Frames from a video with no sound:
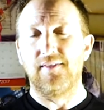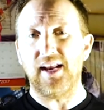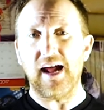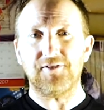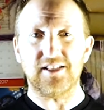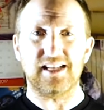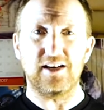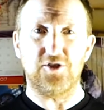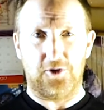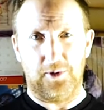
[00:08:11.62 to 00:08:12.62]
they'd have to
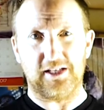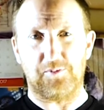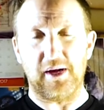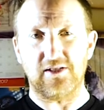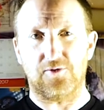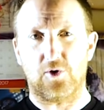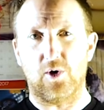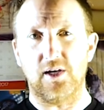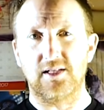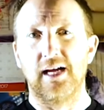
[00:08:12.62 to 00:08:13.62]
send two expensive
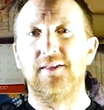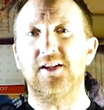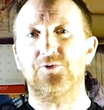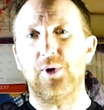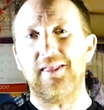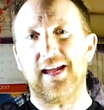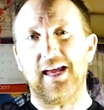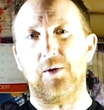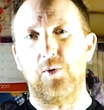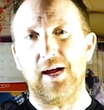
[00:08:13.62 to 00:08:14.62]
cords. This way they
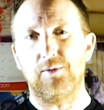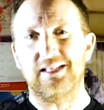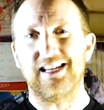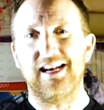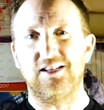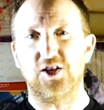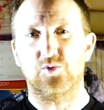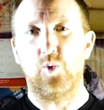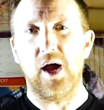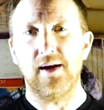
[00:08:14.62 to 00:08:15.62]
get away with sending
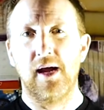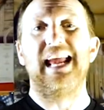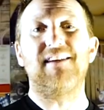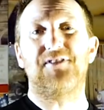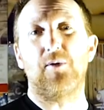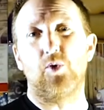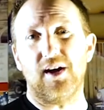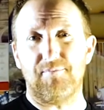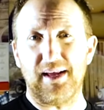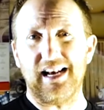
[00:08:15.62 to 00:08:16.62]
just one. If they would
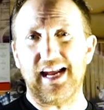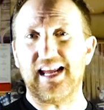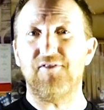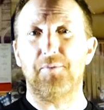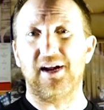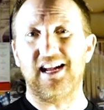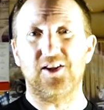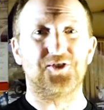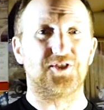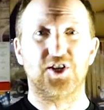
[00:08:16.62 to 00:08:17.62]
have been like everybody
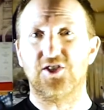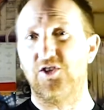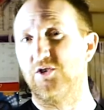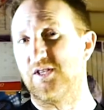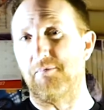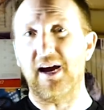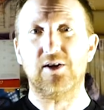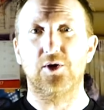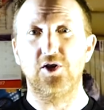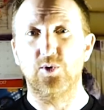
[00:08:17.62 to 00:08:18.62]
else and just used a
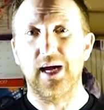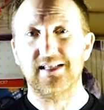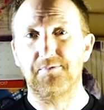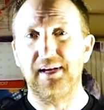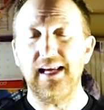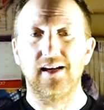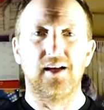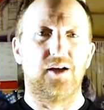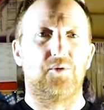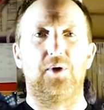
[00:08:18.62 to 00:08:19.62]
micro USB,
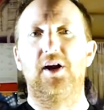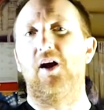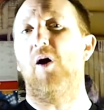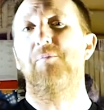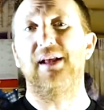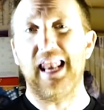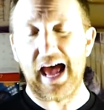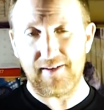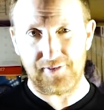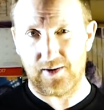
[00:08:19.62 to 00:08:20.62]
we'd all be
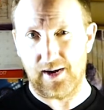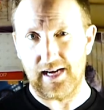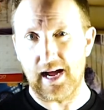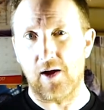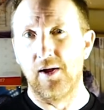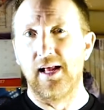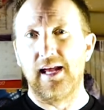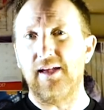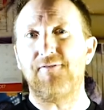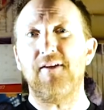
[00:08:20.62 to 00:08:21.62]
laughing right now.
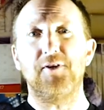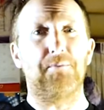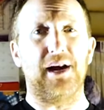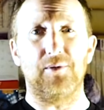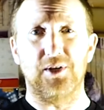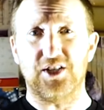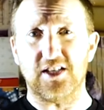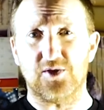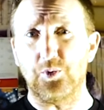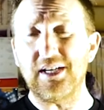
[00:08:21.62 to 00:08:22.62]
If everybody would
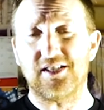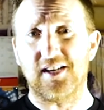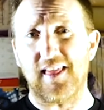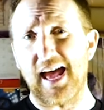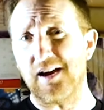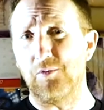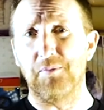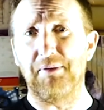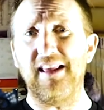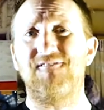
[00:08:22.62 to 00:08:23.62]
just switch to that, it
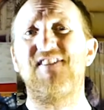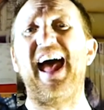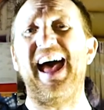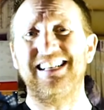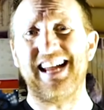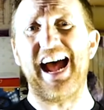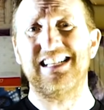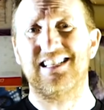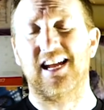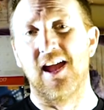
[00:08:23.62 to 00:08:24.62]
would be
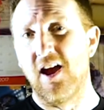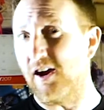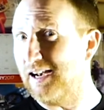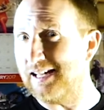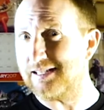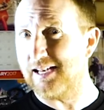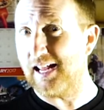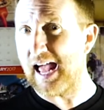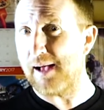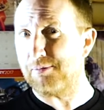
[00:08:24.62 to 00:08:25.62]
fantastic. Are you
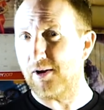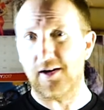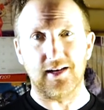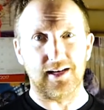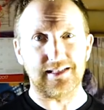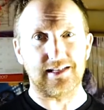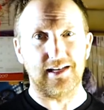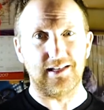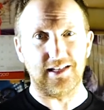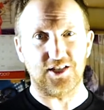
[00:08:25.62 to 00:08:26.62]
listening, Apple? Are you
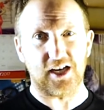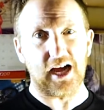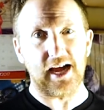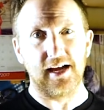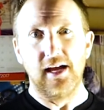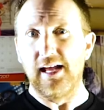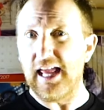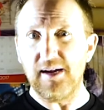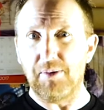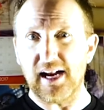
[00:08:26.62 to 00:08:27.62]
listening, DJI?
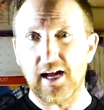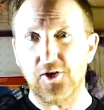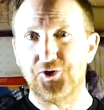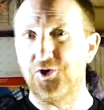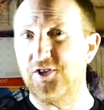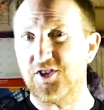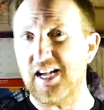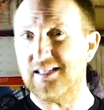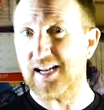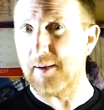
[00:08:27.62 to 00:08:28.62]
Anybody else who
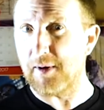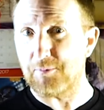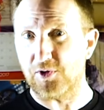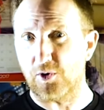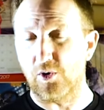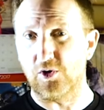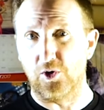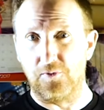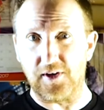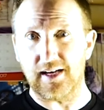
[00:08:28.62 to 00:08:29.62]
decides to come up with their own
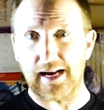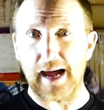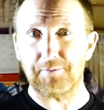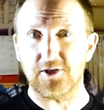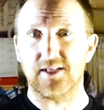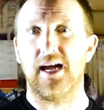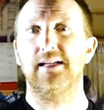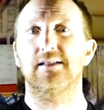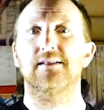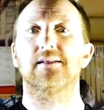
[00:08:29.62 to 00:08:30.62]
goofy adapter
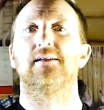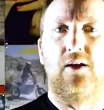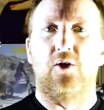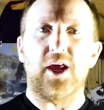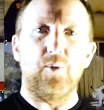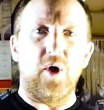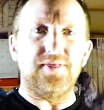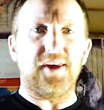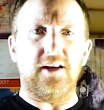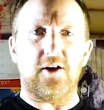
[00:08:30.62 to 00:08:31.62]
sizes? Okay,
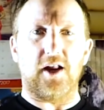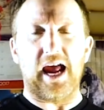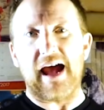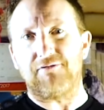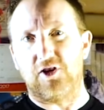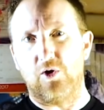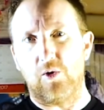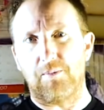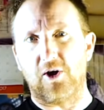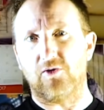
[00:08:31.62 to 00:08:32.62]
one thing you're gonna have to
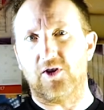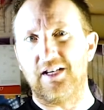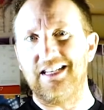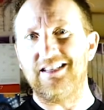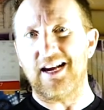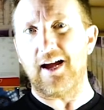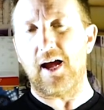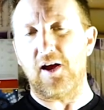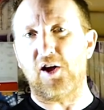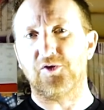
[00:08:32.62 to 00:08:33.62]
know about the
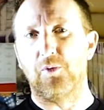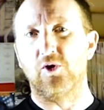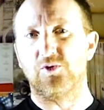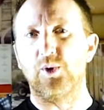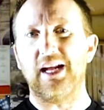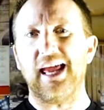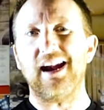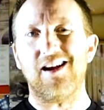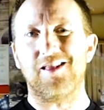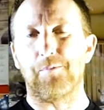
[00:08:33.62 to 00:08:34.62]
DJI Osmo is when you get
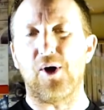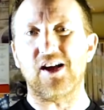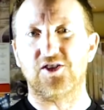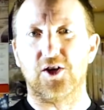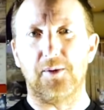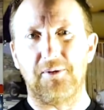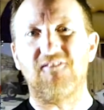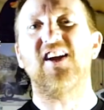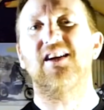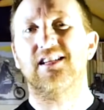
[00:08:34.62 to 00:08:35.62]
out of the box, you're gonna be
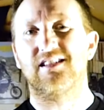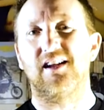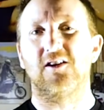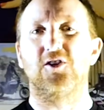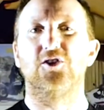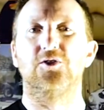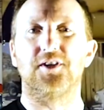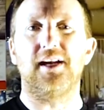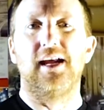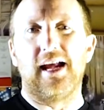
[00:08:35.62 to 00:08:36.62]
very excited to use
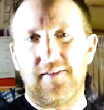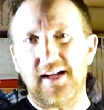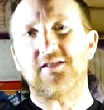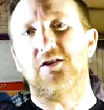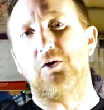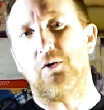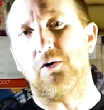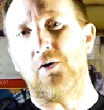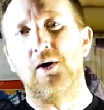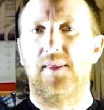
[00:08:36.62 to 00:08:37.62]
it, and that's a
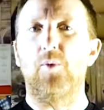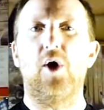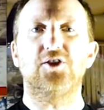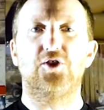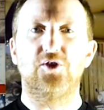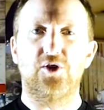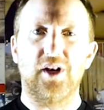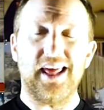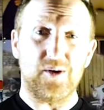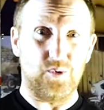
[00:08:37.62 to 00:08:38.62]
no-no. They want you to
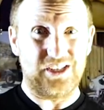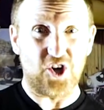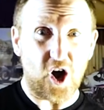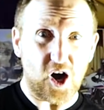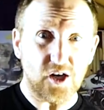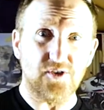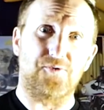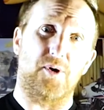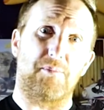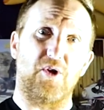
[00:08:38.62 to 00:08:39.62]
let it recharge
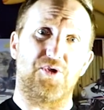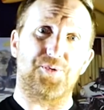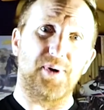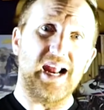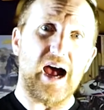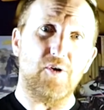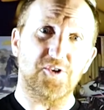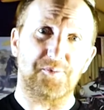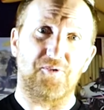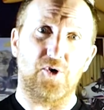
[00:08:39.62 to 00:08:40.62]
for about 3
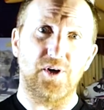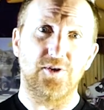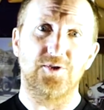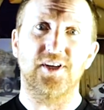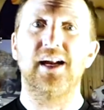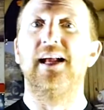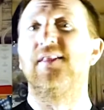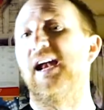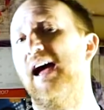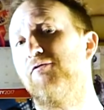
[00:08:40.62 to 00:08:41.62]
hours before you use it.
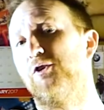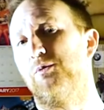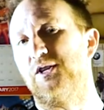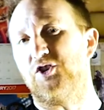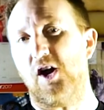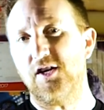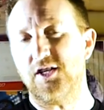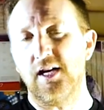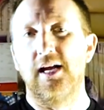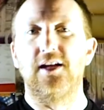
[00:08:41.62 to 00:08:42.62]
Then after you recharge
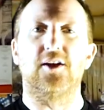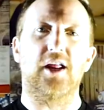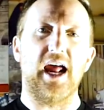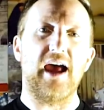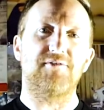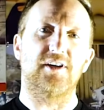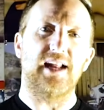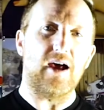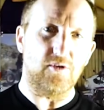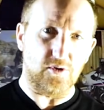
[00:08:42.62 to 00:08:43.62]
it, you're gonna have to
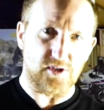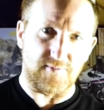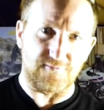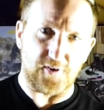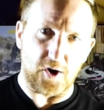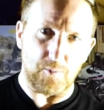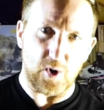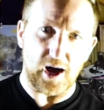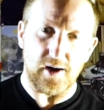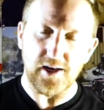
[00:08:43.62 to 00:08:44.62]
download some
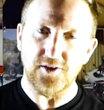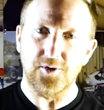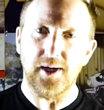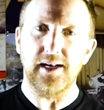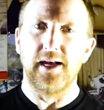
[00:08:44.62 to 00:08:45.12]
firmware into it